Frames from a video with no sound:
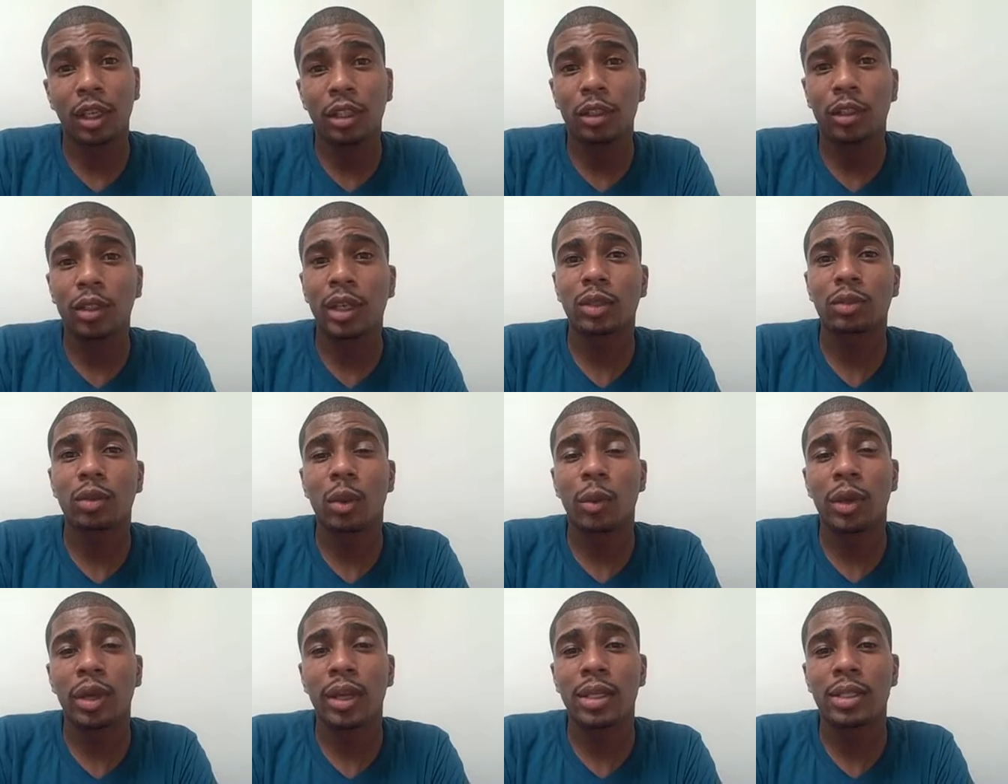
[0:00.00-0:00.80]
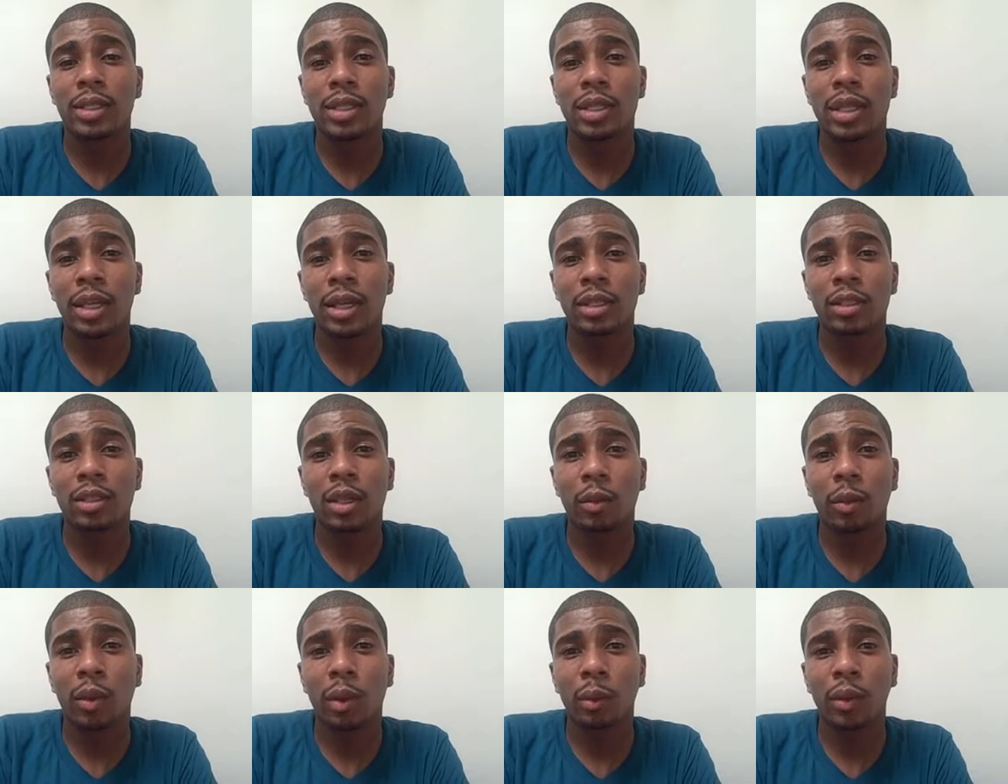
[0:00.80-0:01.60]
So that's why we're here today, so
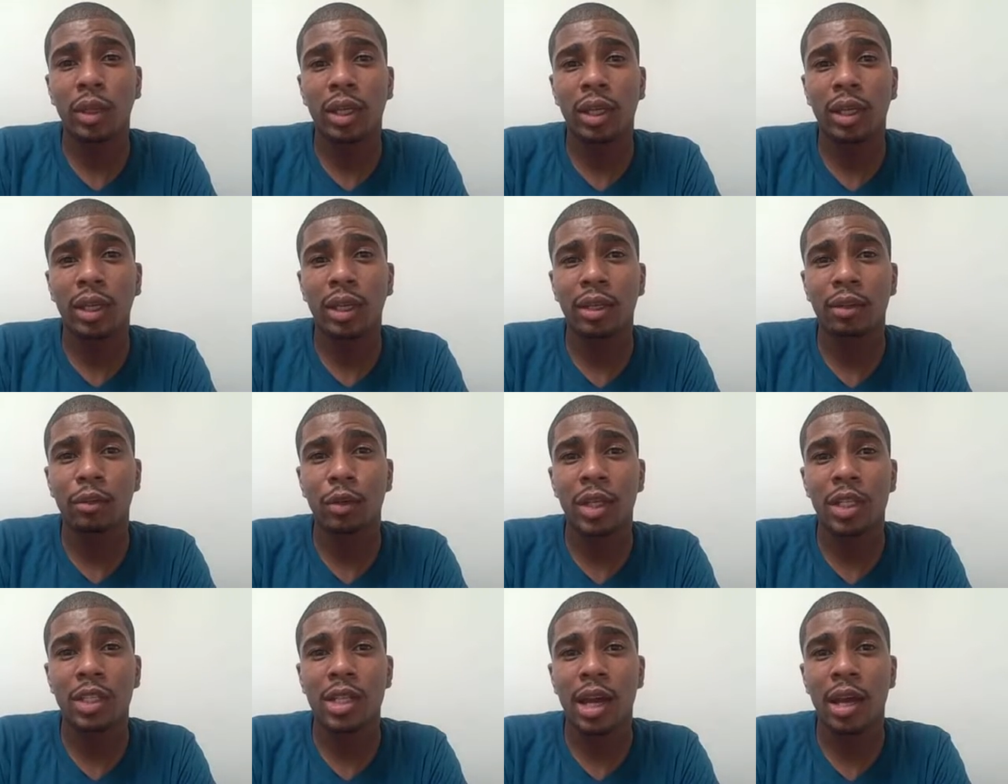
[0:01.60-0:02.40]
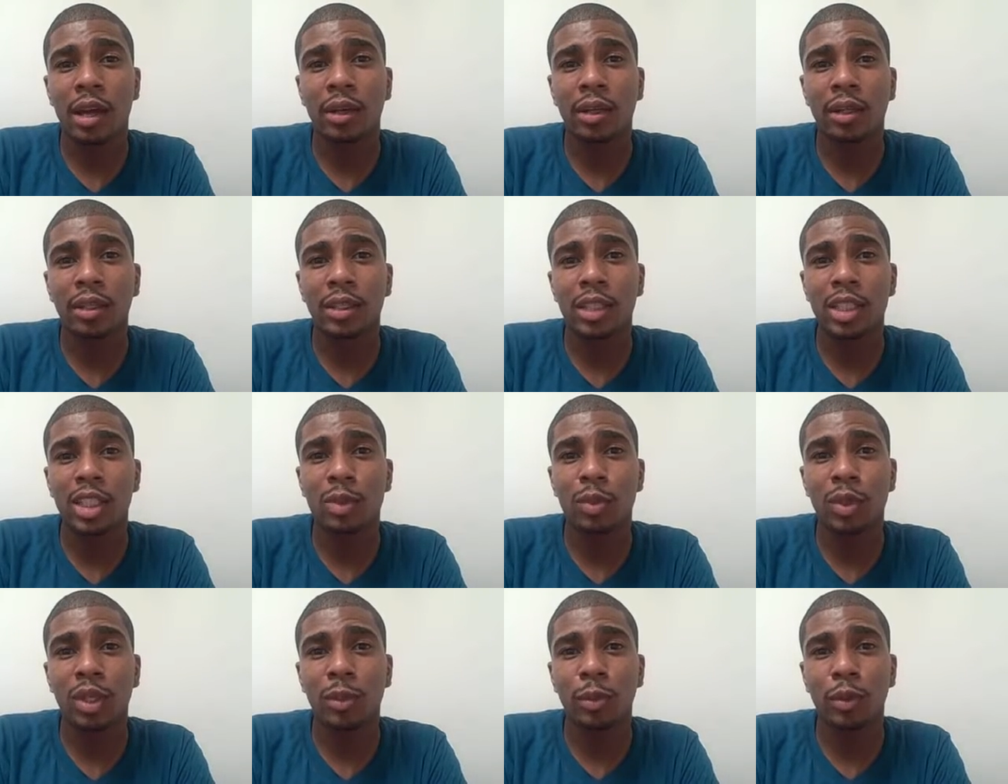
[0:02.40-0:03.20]
that way we can reach out and
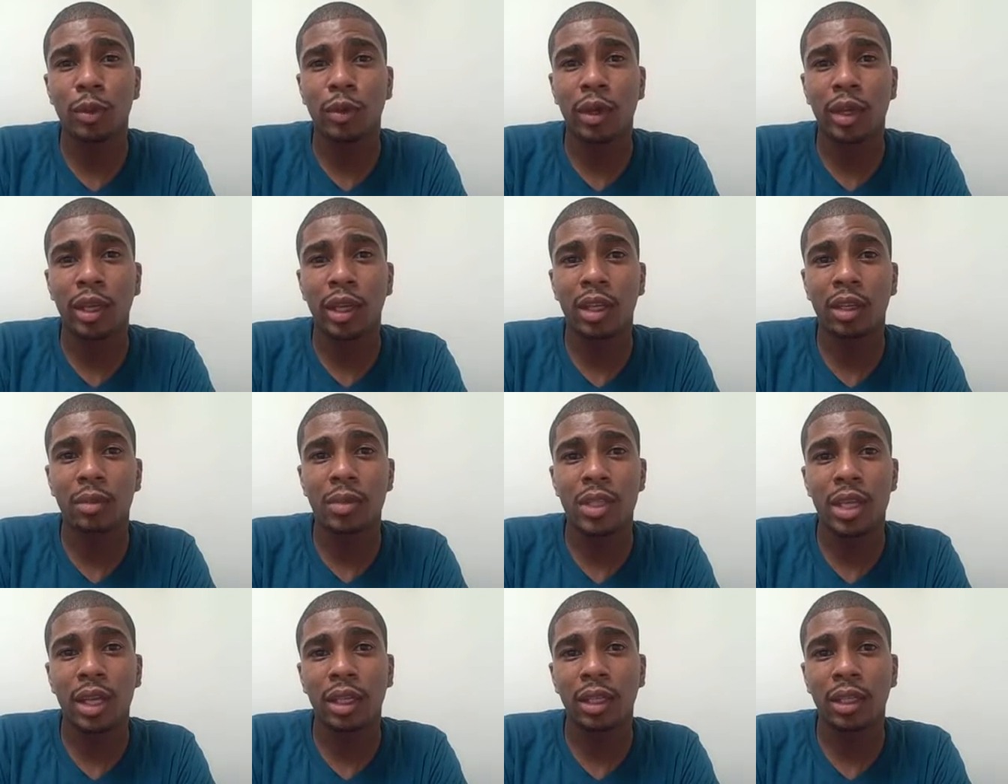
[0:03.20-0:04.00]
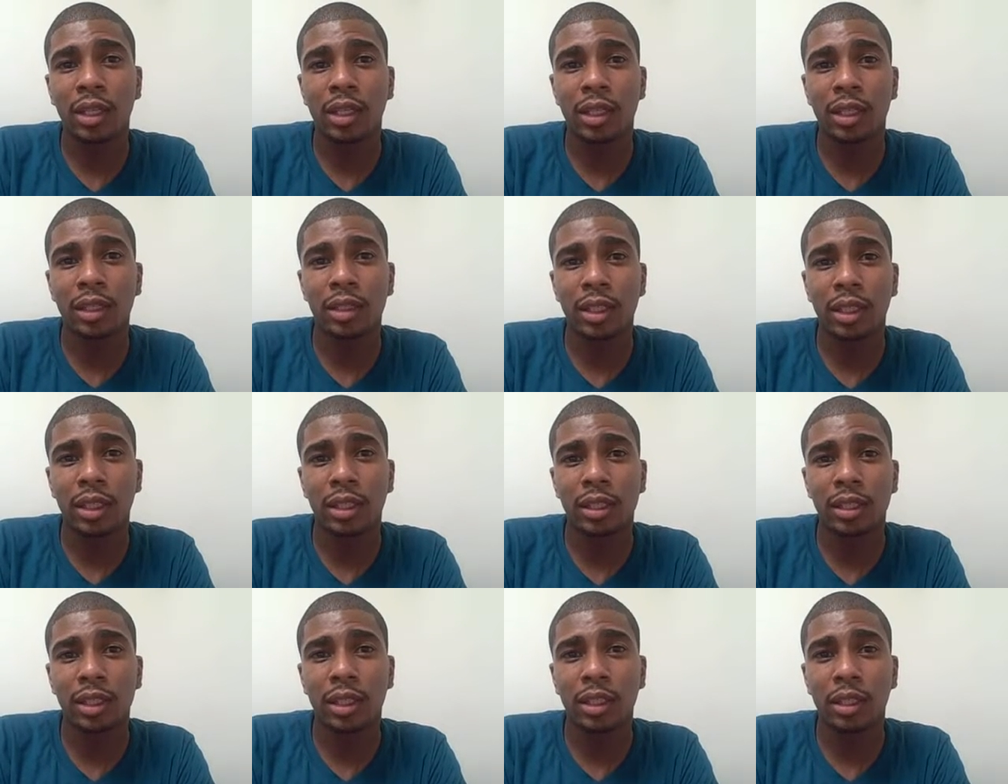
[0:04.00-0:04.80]
teach people and get them techniques
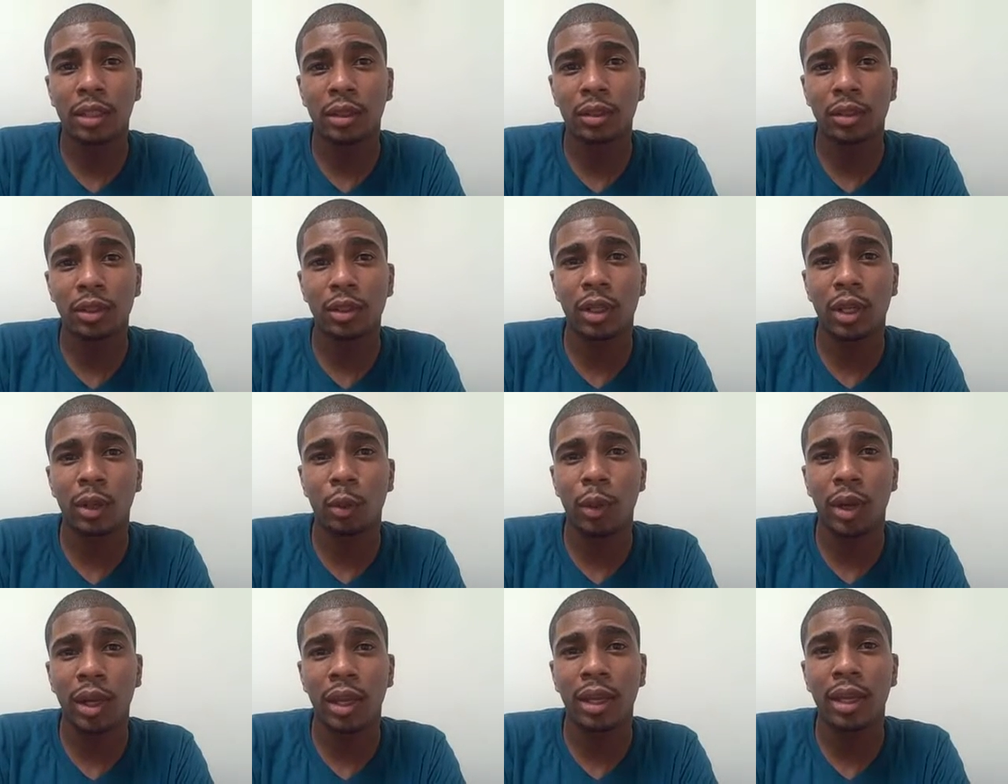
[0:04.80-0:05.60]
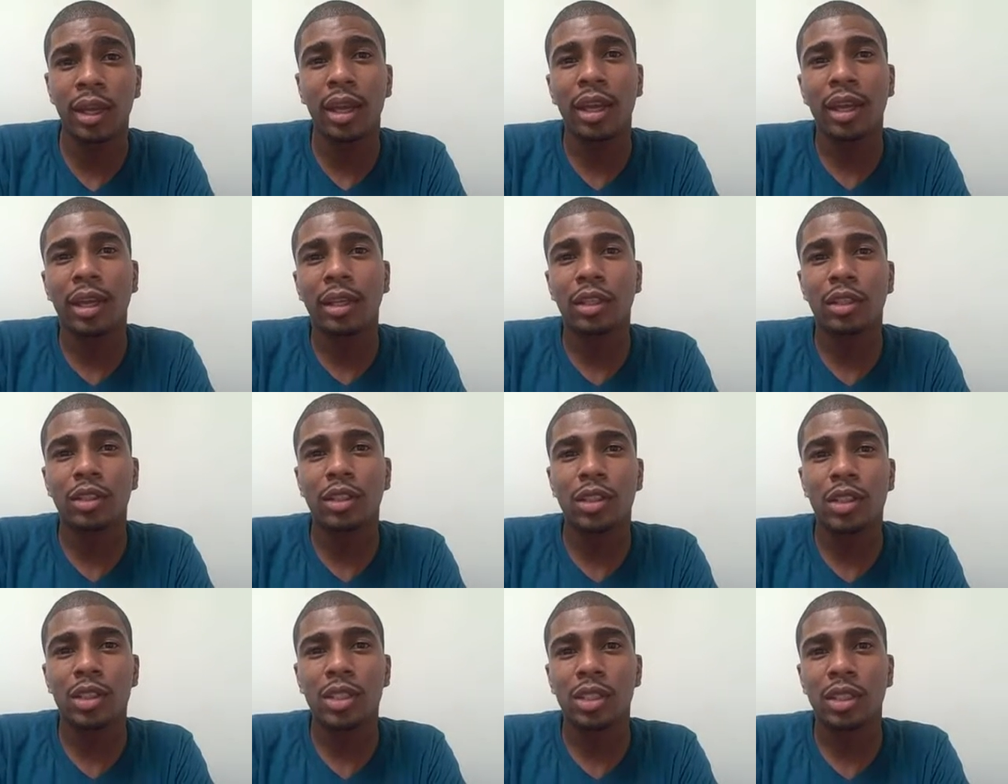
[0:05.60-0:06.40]
and skills, so that way the
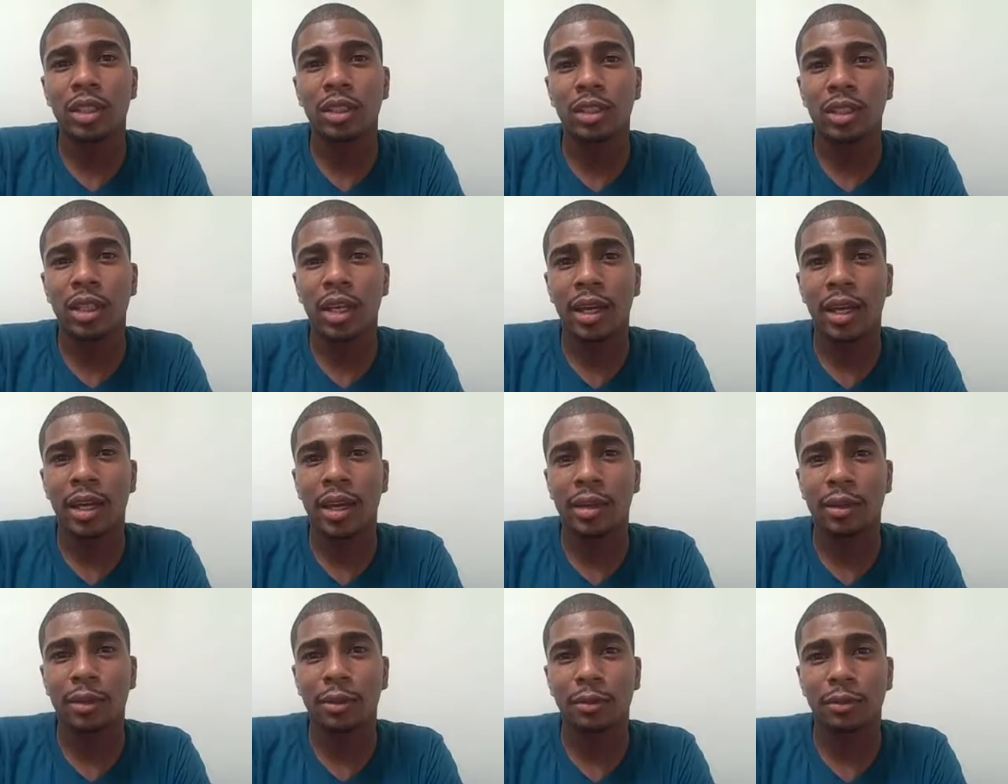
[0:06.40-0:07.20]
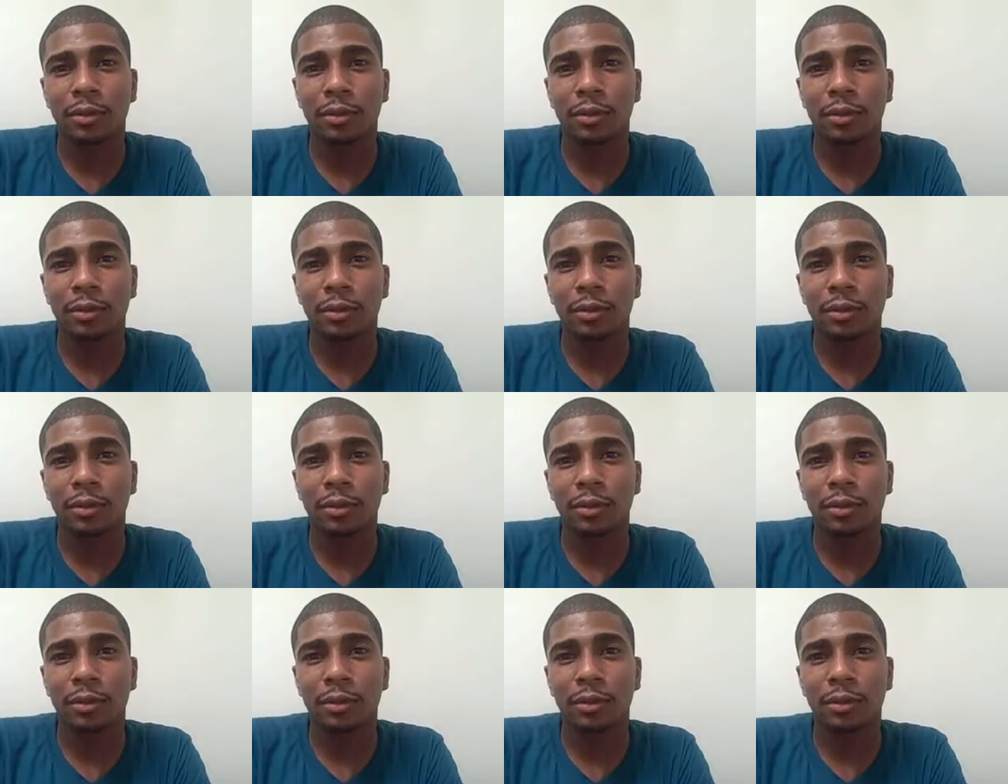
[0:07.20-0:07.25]
tradition doesn't die out.